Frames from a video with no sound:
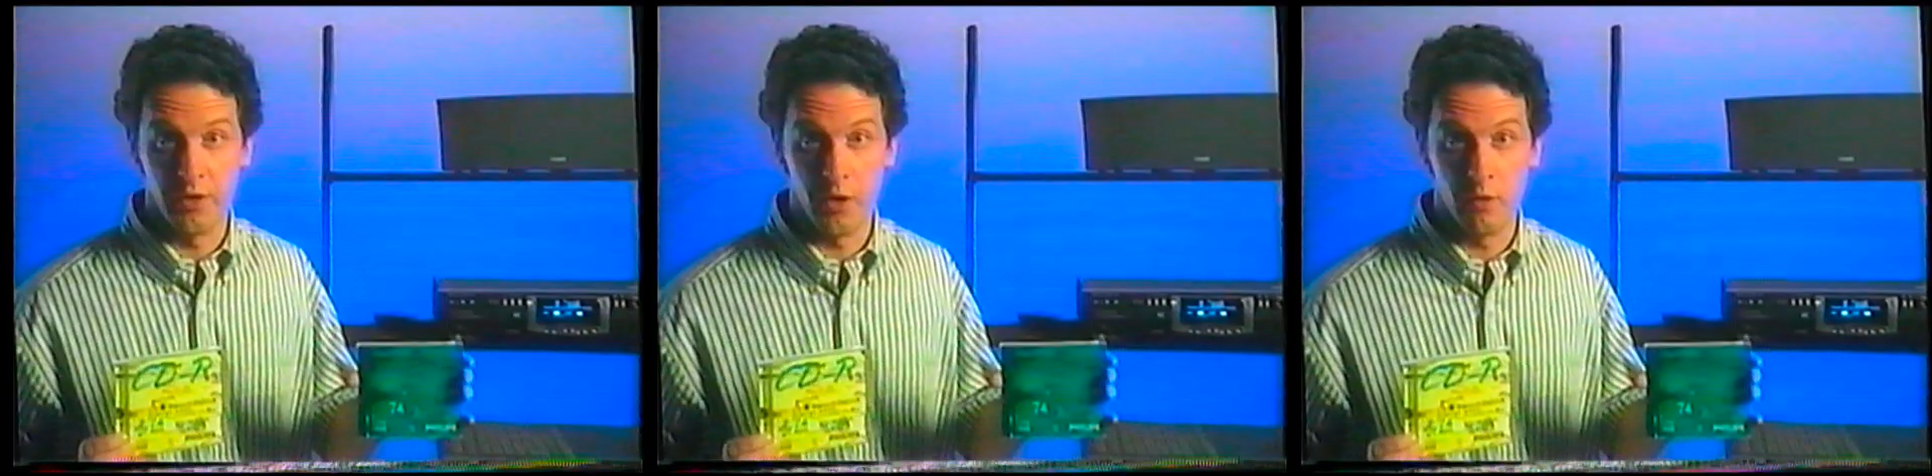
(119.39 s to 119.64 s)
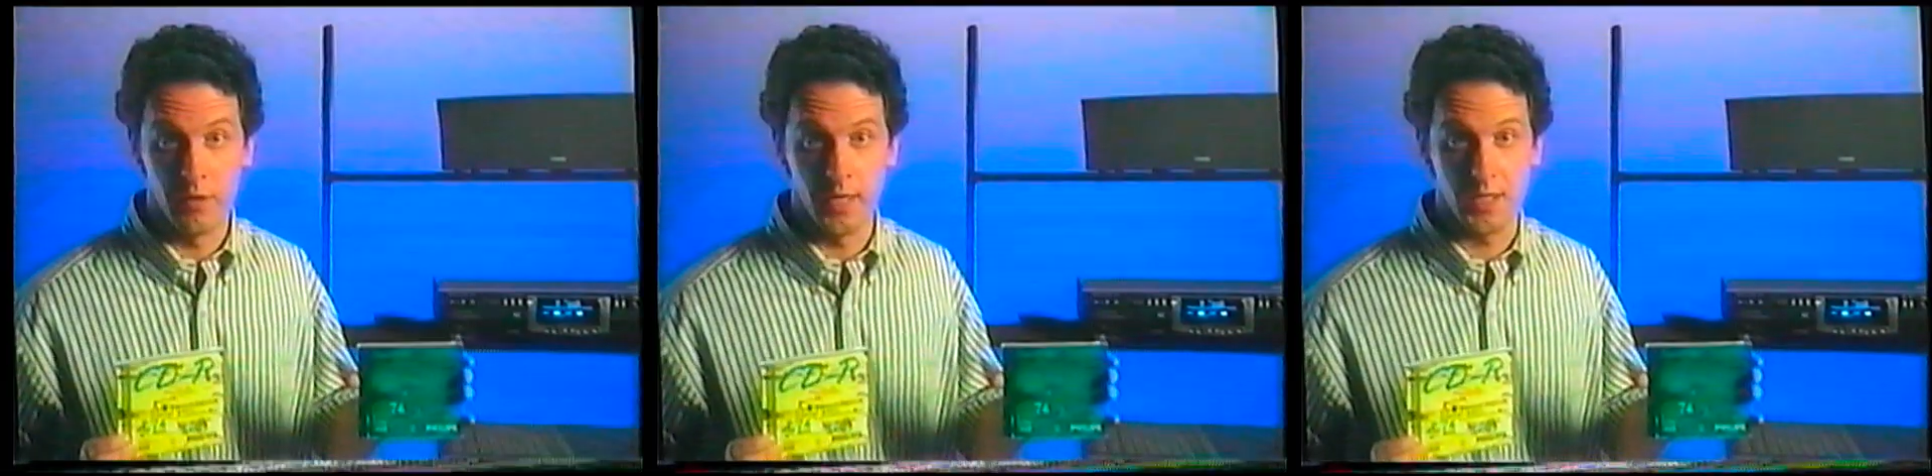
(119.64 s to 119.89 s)
need to
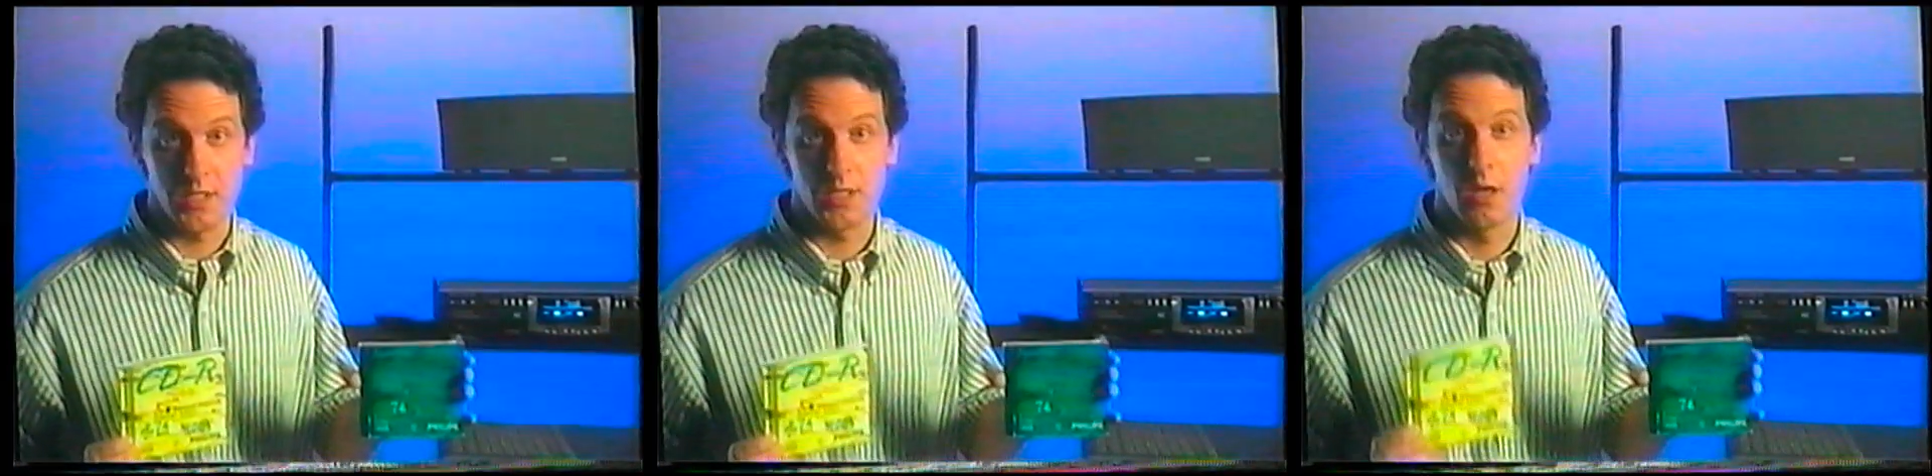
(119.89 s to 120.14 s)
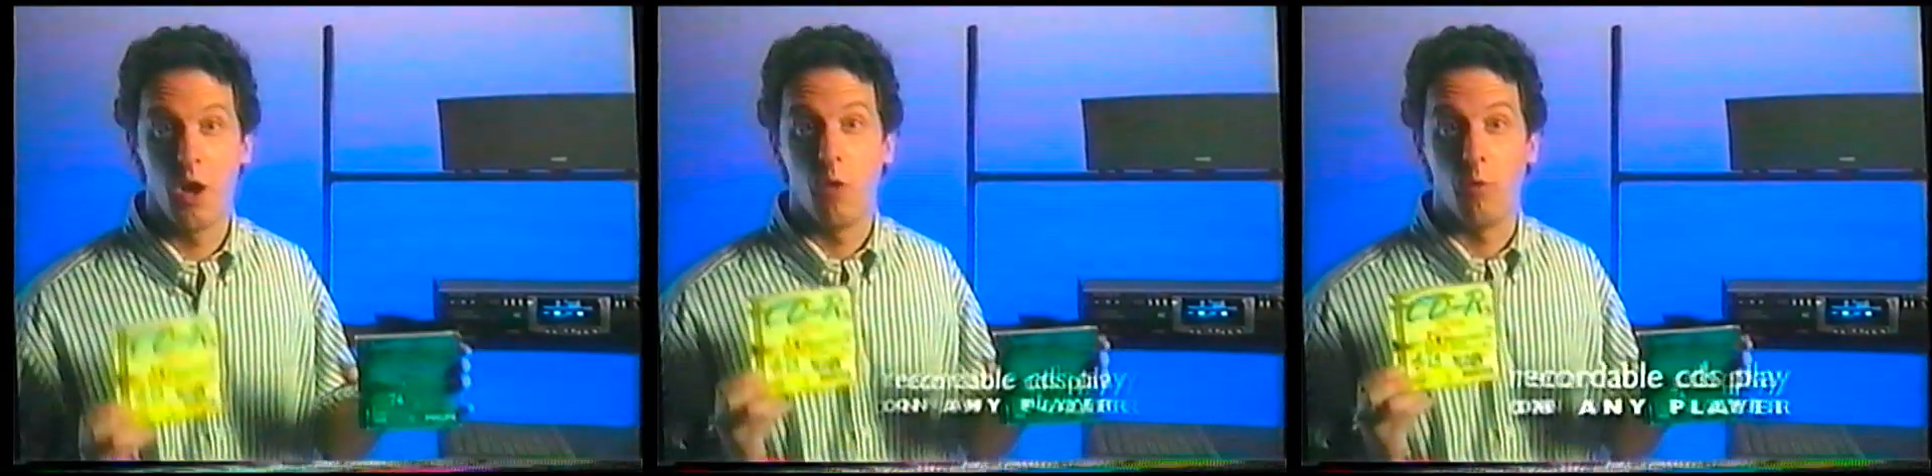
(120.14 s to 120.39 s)
know
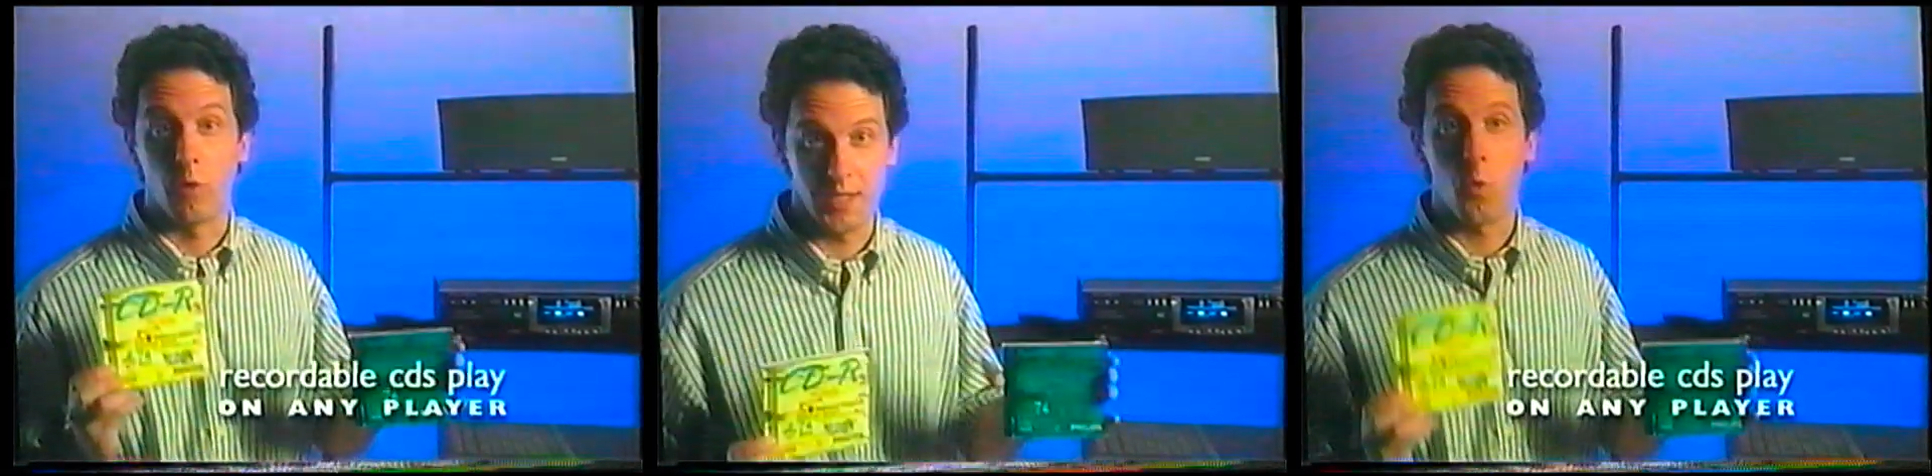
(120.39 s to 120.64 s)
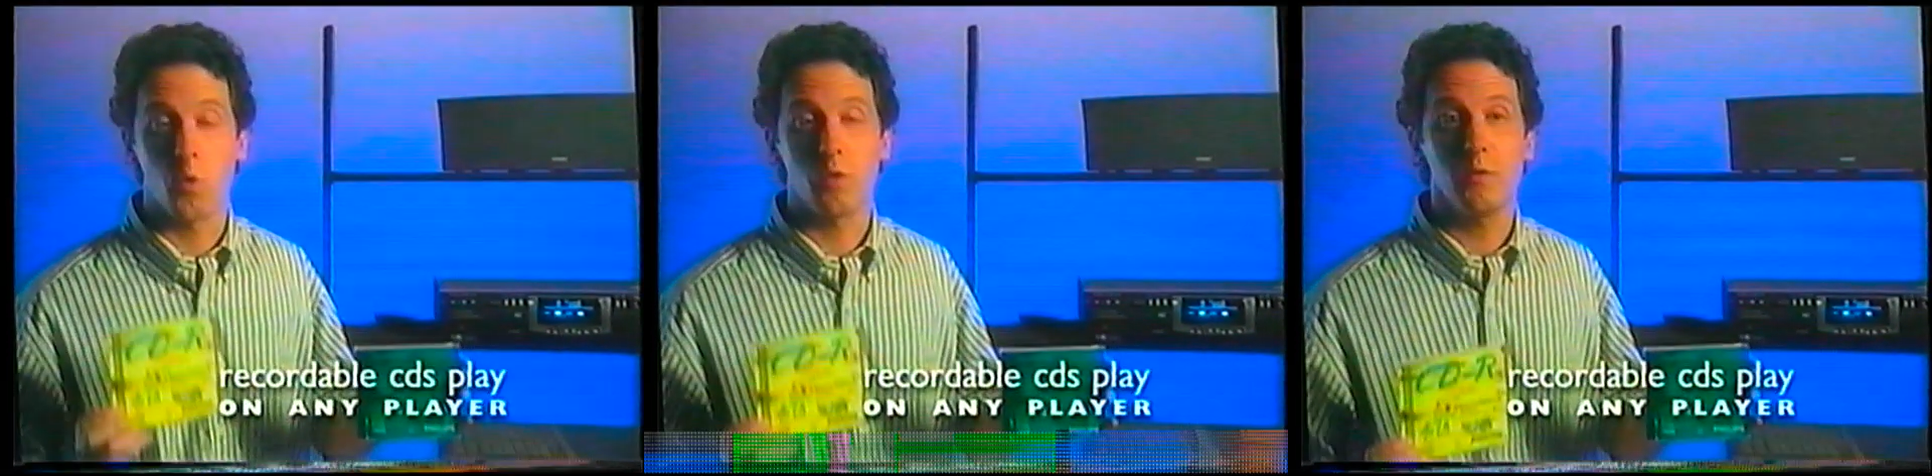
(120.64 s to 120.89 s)
this.
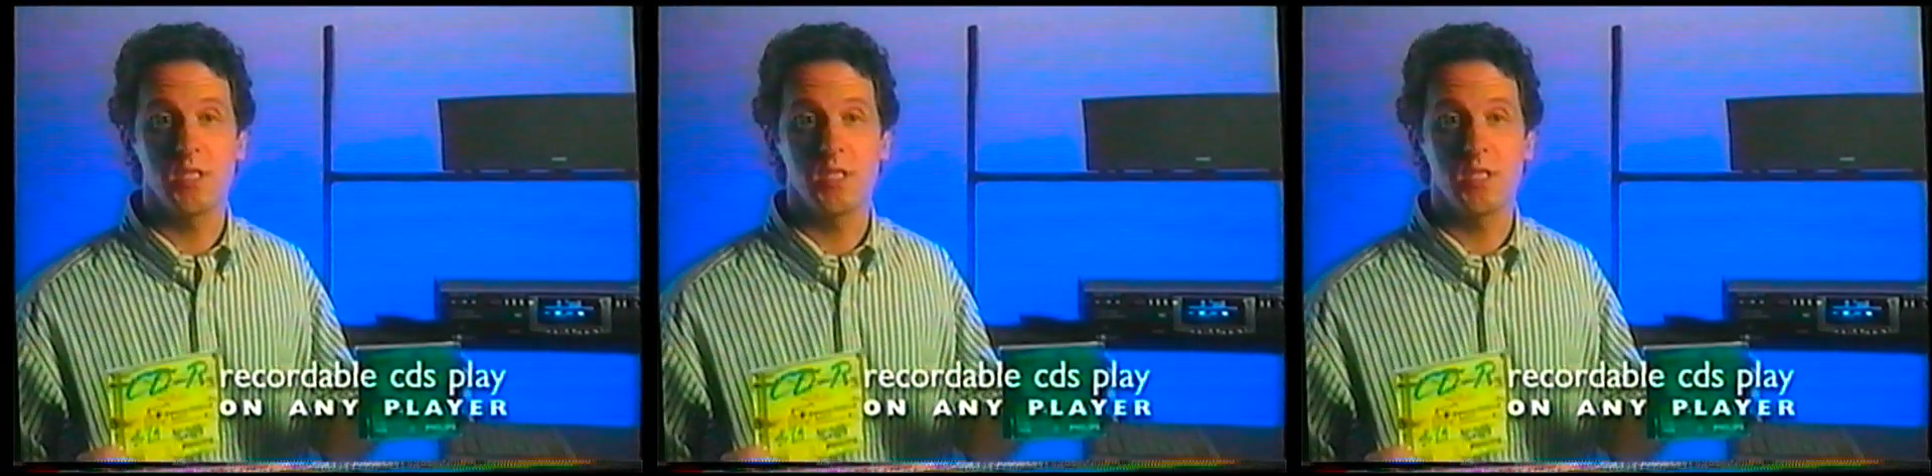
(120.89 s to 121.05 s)
Recordable